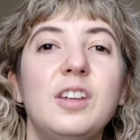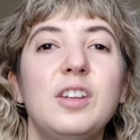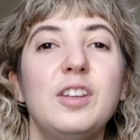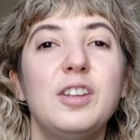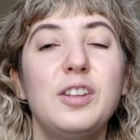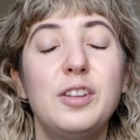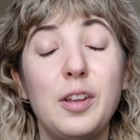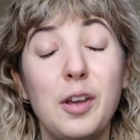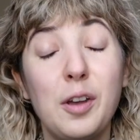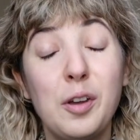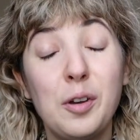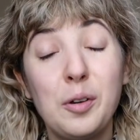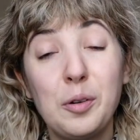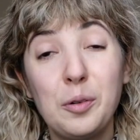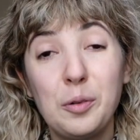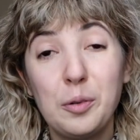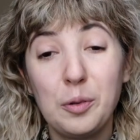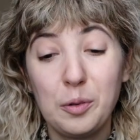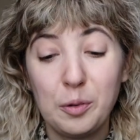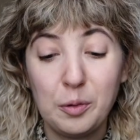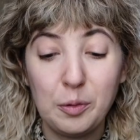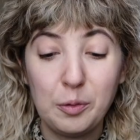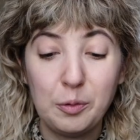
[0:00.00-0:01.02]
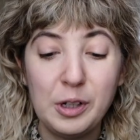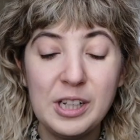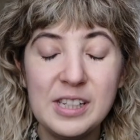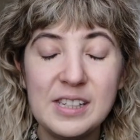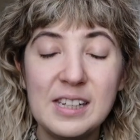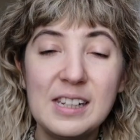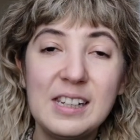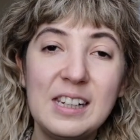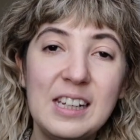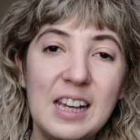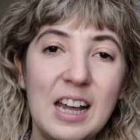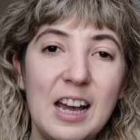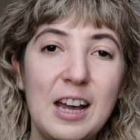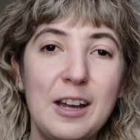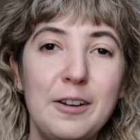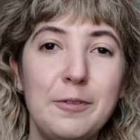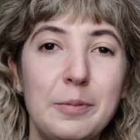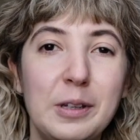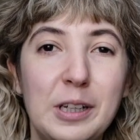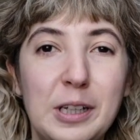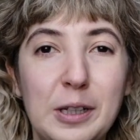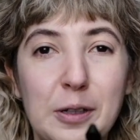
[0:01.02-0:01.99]
So recently I've
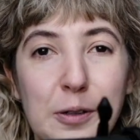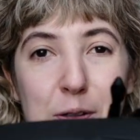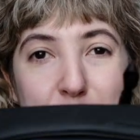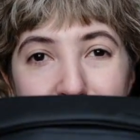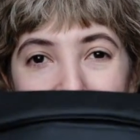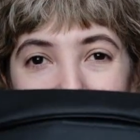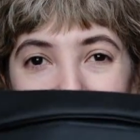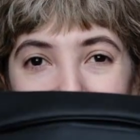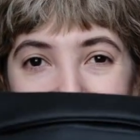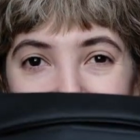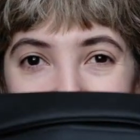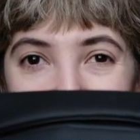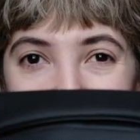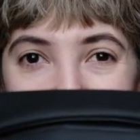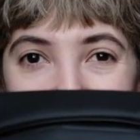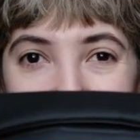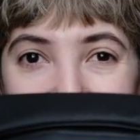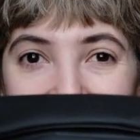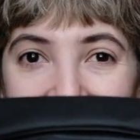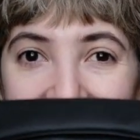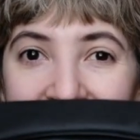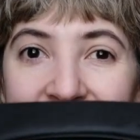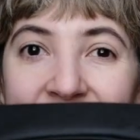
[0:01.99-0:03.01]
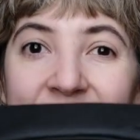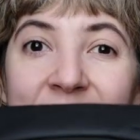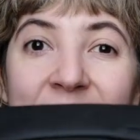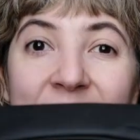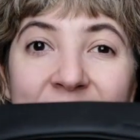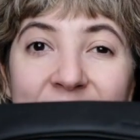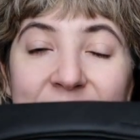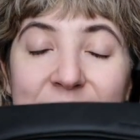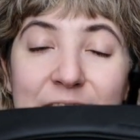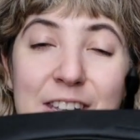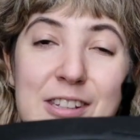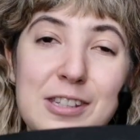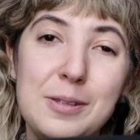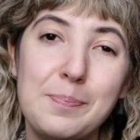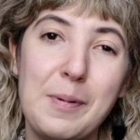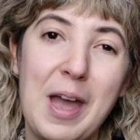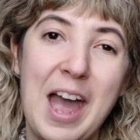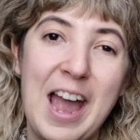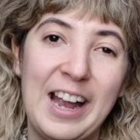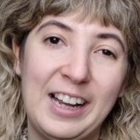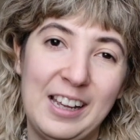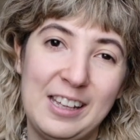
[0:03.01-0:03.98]
been using this
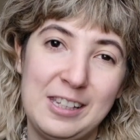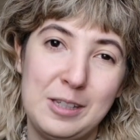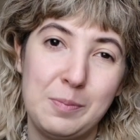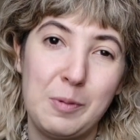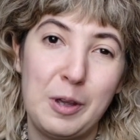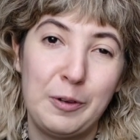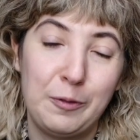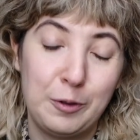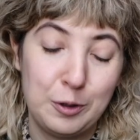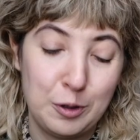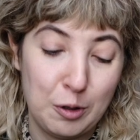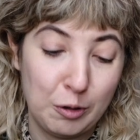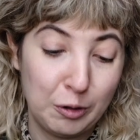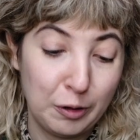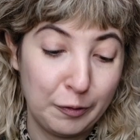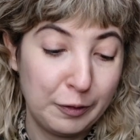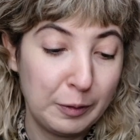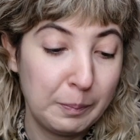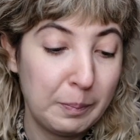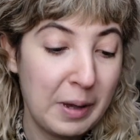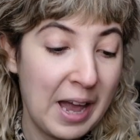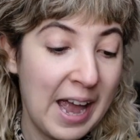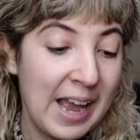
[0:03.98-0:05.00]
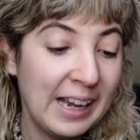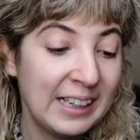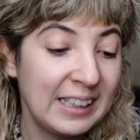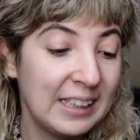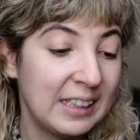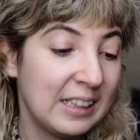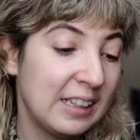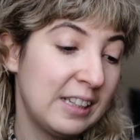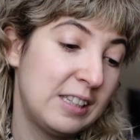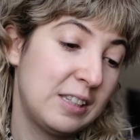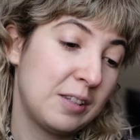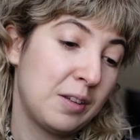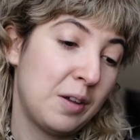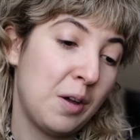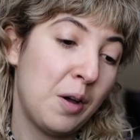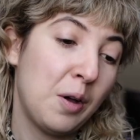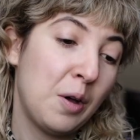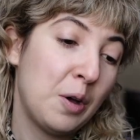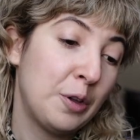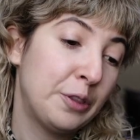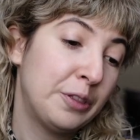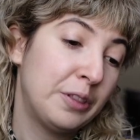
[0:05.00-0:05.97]
bag as my photography bag. It's
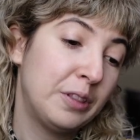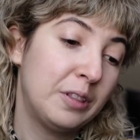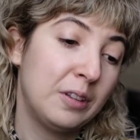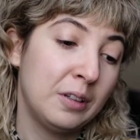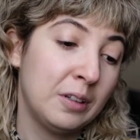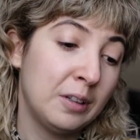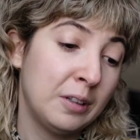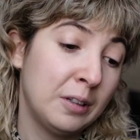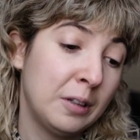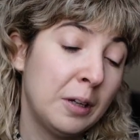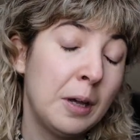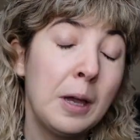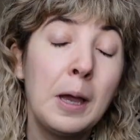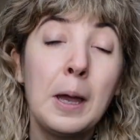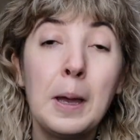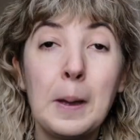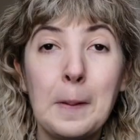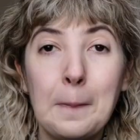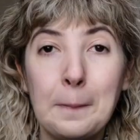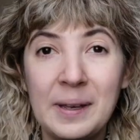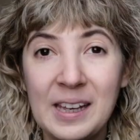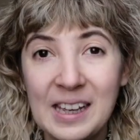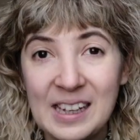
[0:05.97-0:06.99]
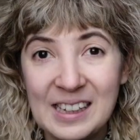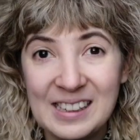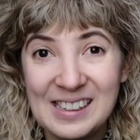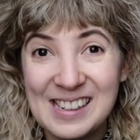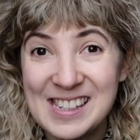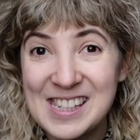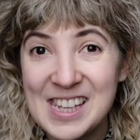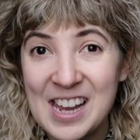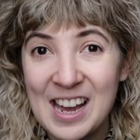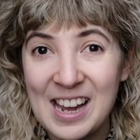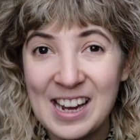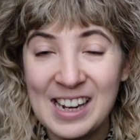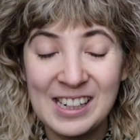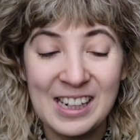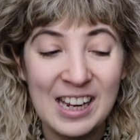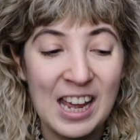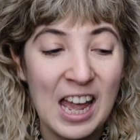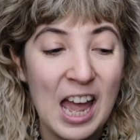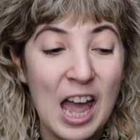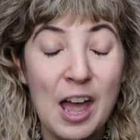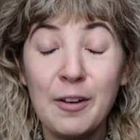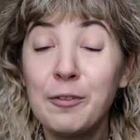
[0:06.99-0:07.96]
called the Peak Design
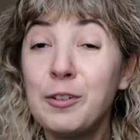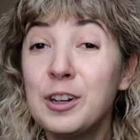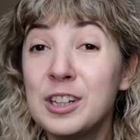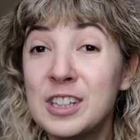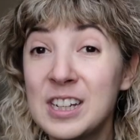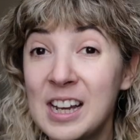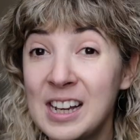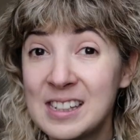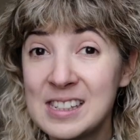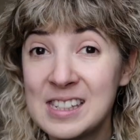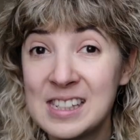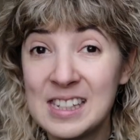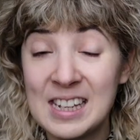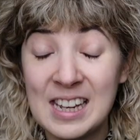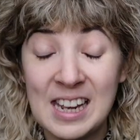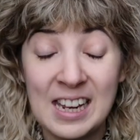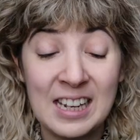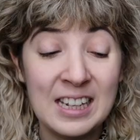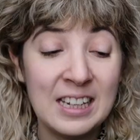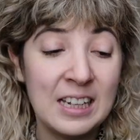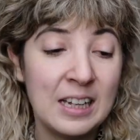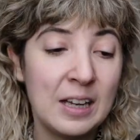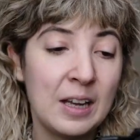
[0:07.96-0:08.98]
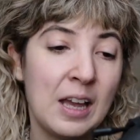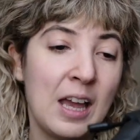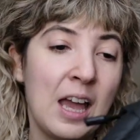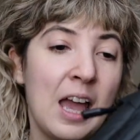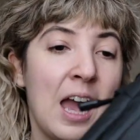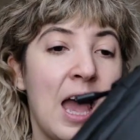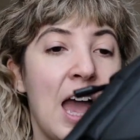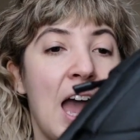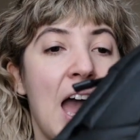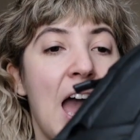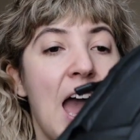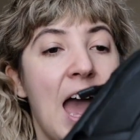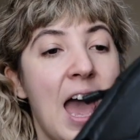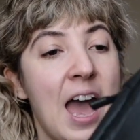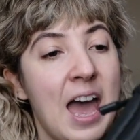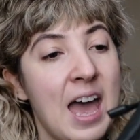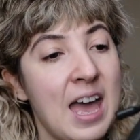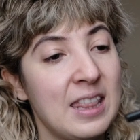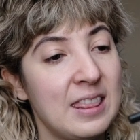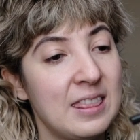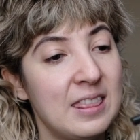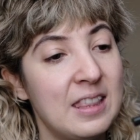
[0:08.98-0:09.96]
Everyday Sling,
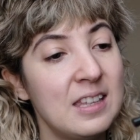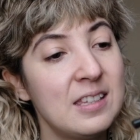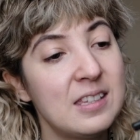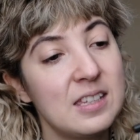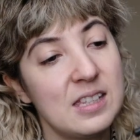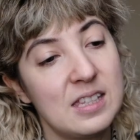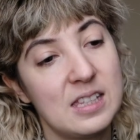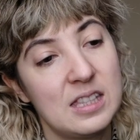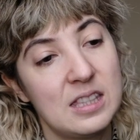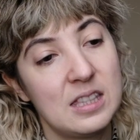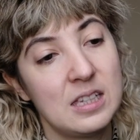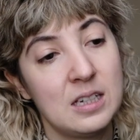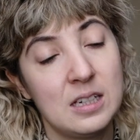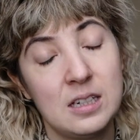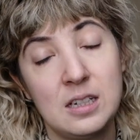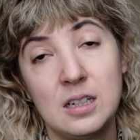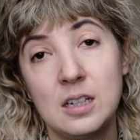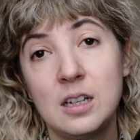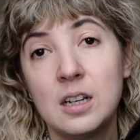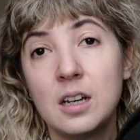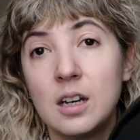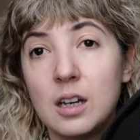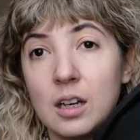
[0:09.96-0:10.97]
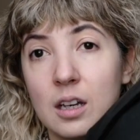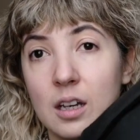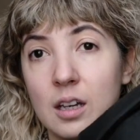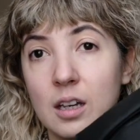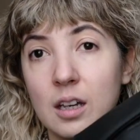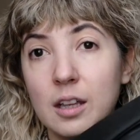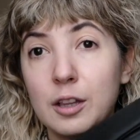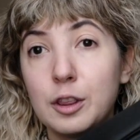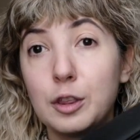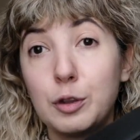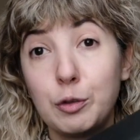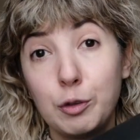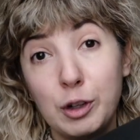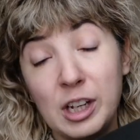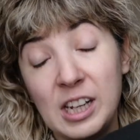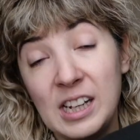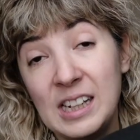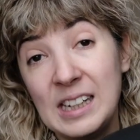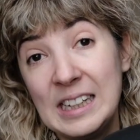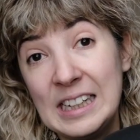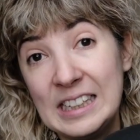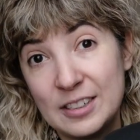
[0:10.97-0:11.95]
and this is the
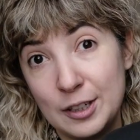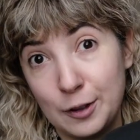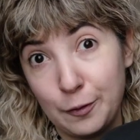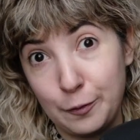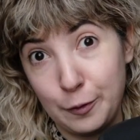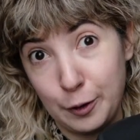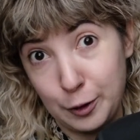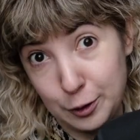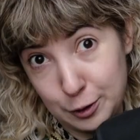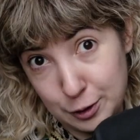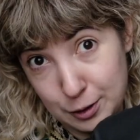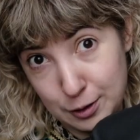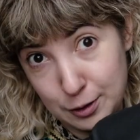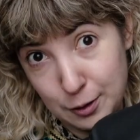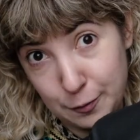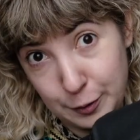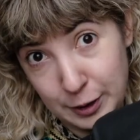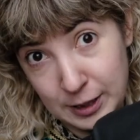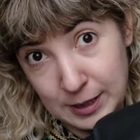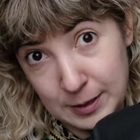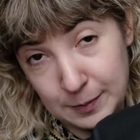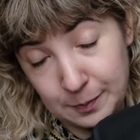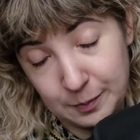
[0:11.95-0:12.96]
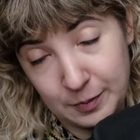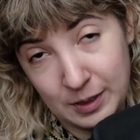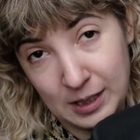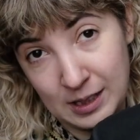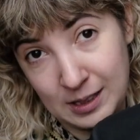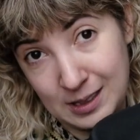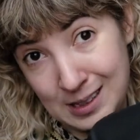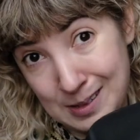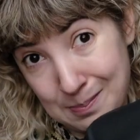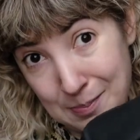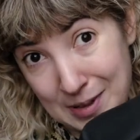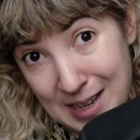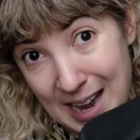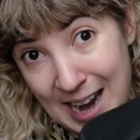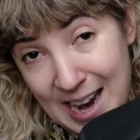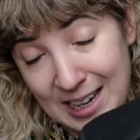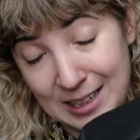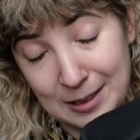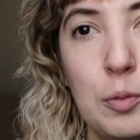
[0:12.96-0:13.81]
3-liter version of it in black.